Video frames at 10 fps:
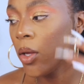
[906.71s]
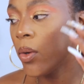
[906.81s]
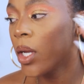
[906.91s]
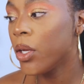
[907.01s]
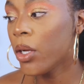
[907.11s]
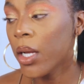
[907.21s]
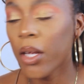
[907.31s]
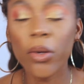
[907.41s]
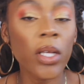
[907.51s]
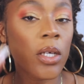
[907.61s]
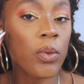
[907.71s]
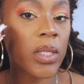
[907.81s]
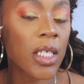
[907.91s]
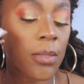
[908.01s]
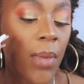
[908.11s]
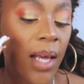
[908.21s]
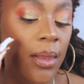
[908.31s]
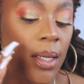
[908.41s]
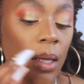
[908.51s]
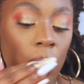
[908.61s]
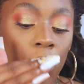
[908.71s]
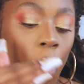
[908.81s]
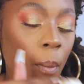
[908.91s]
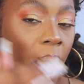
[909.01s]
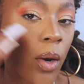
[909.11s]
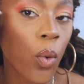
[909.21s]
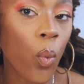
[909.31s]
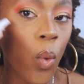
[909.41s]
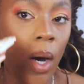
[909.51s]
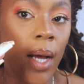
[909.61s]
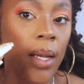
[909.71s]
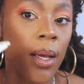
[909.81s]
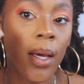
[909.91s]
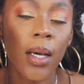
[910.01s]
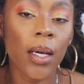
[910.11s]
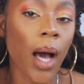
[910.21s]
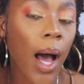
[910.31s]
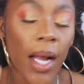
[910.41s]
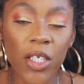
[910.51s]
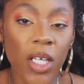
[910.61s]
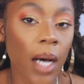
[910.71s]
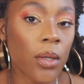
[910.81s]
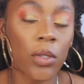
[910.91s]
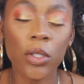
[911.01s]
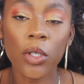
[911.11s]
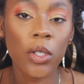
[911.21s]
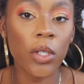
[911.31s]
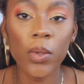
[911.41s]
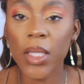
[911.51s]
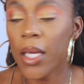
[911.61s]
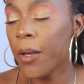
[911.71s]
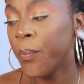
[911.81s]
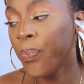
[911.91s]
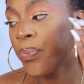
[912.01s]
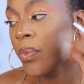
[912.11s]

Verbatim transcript: You can literally use this method no matter what eyeshadows you're using